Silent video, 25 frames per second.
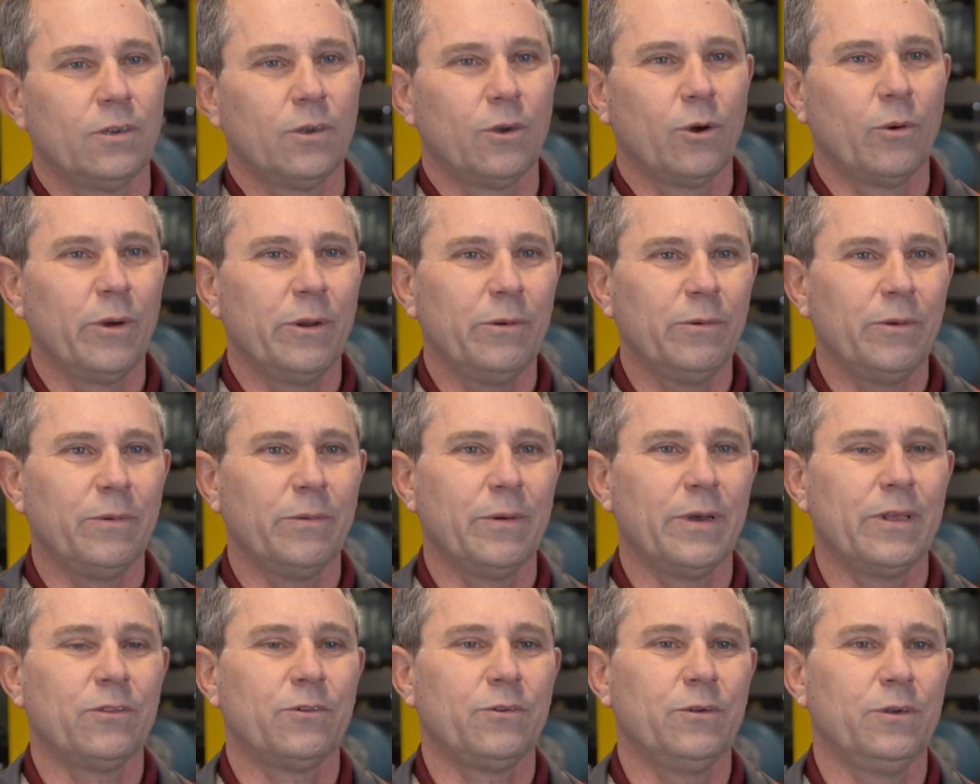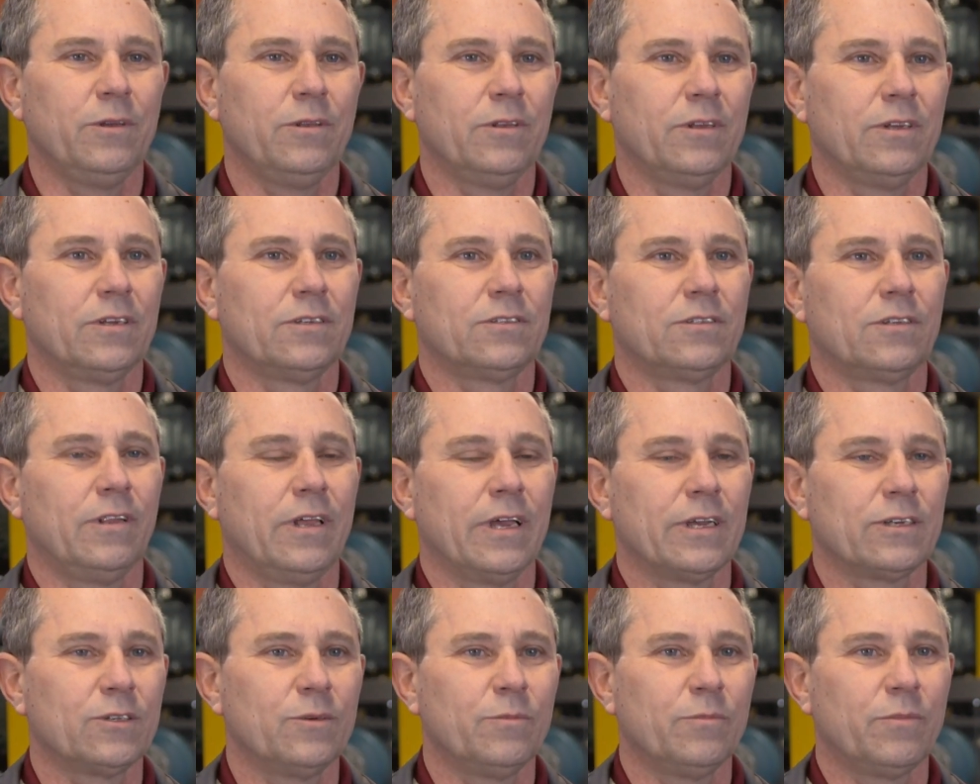So when we went through the
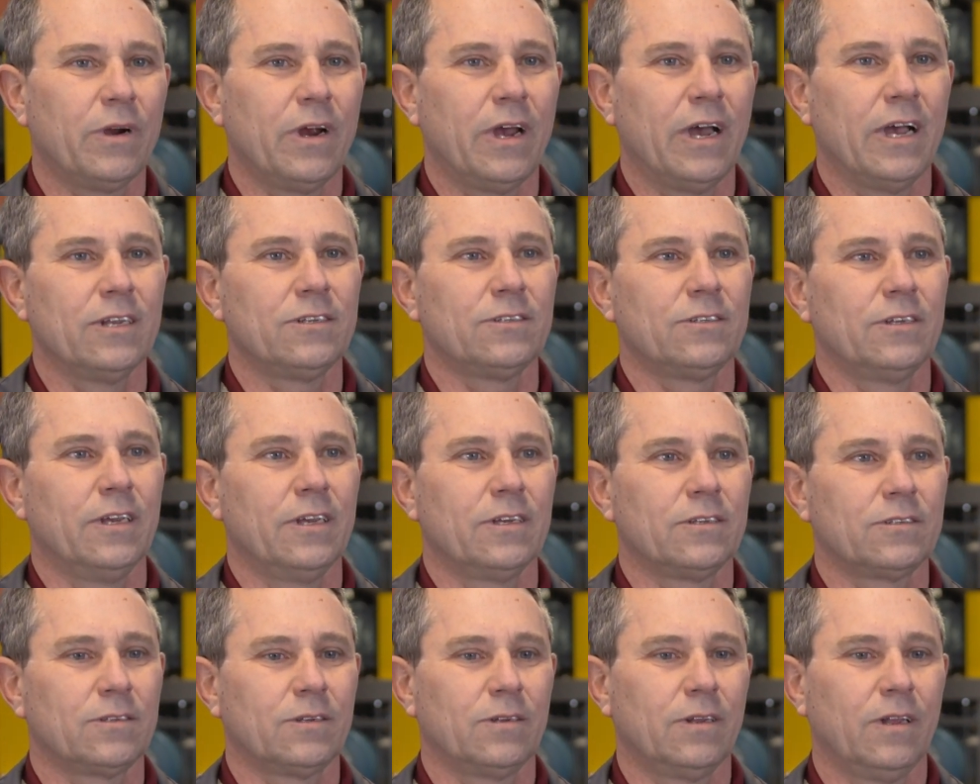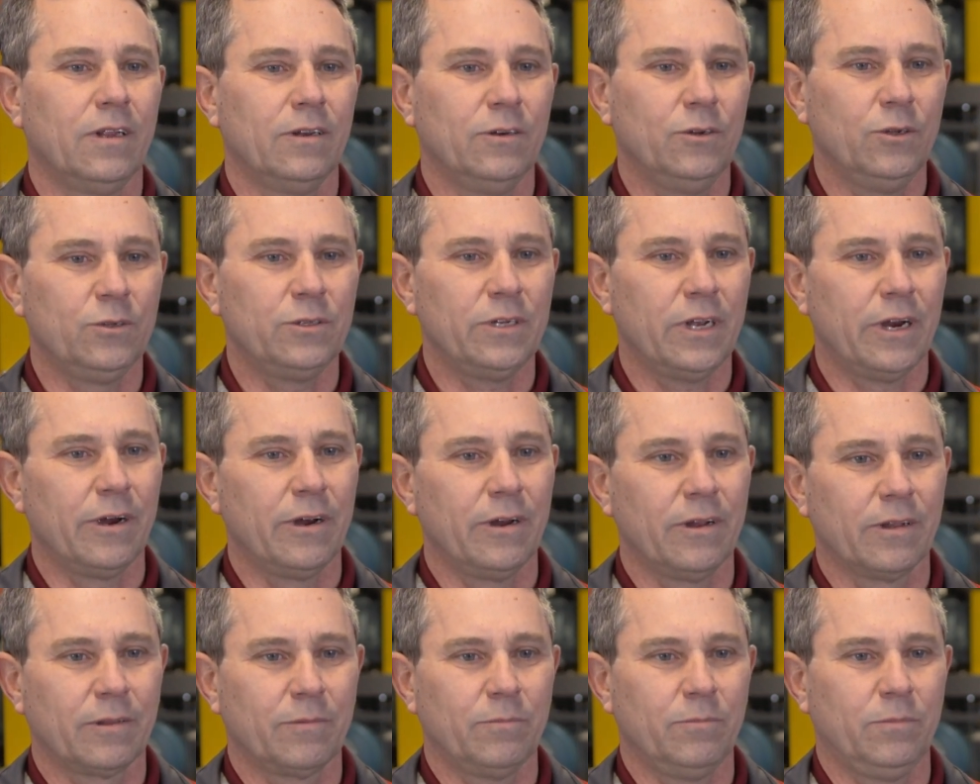selection process, uh,
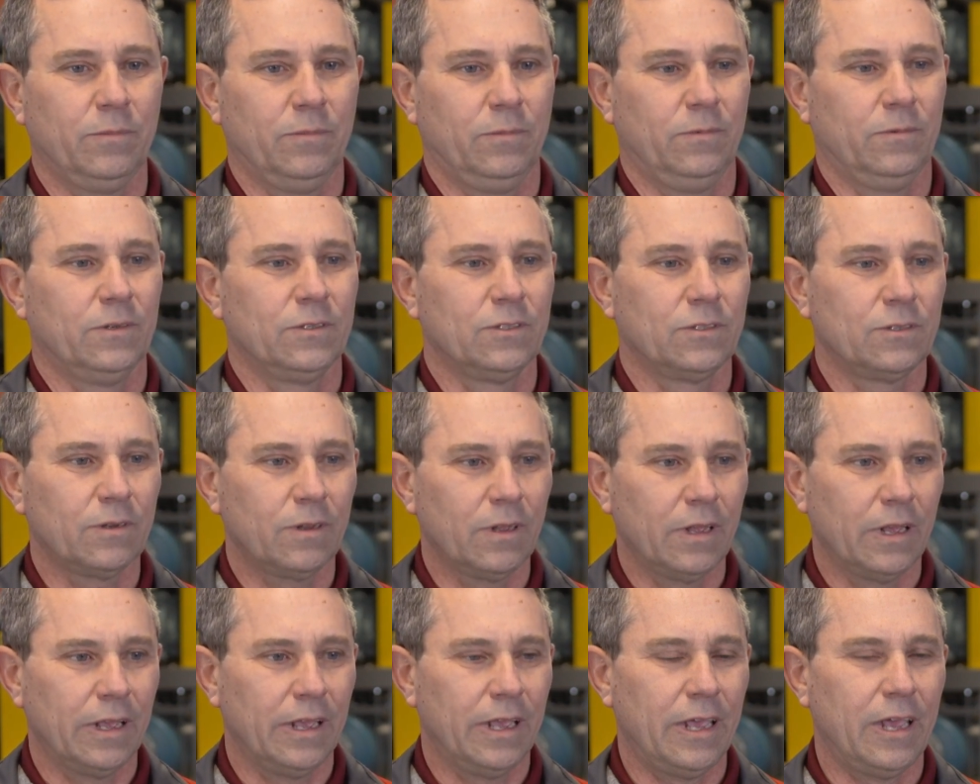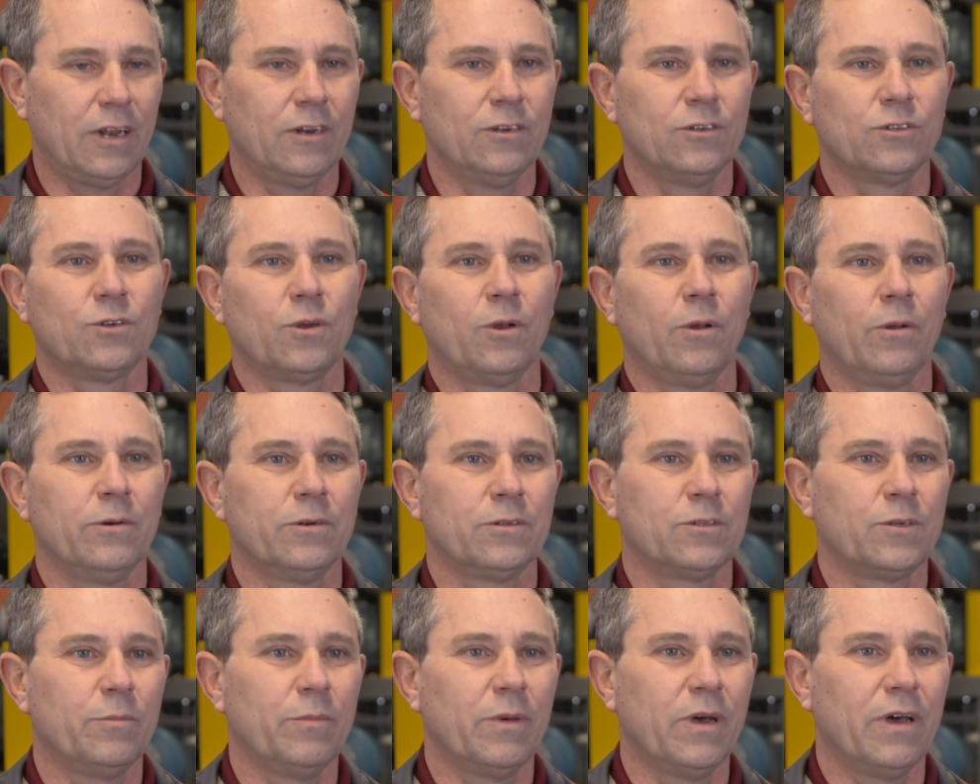Newterra was uh, head and
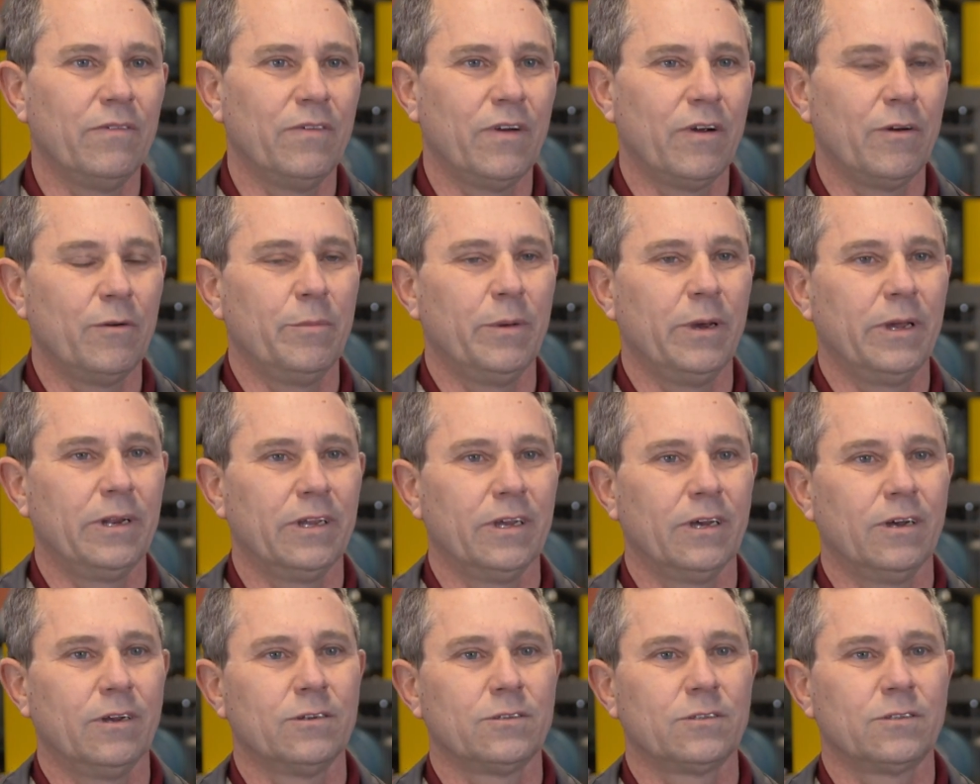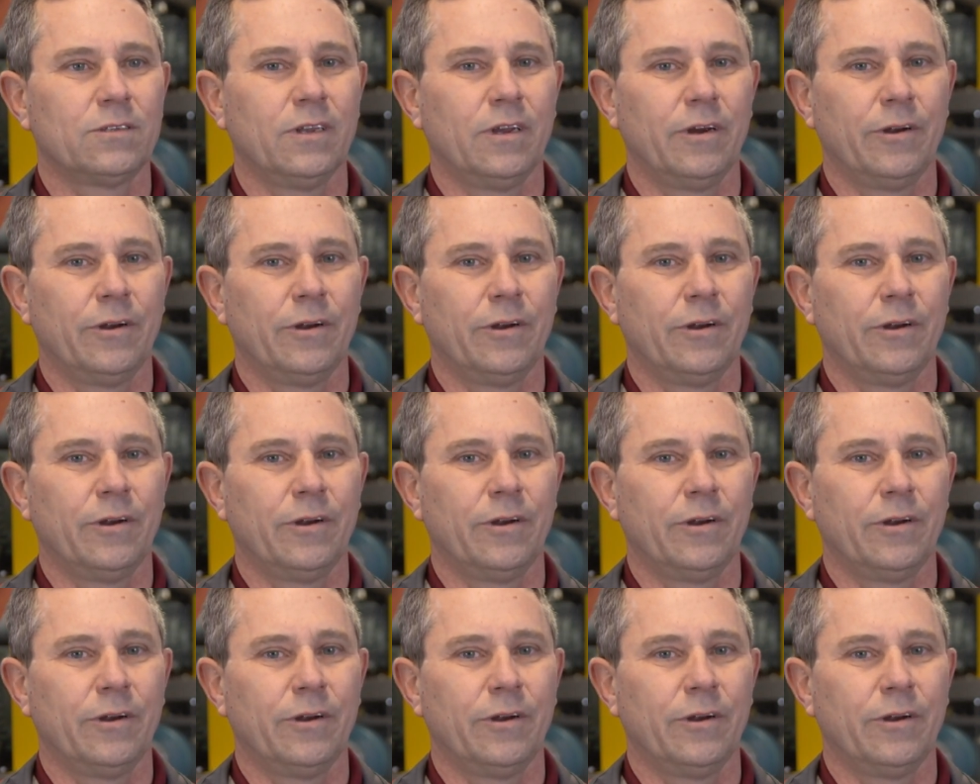shoulders above everybody else.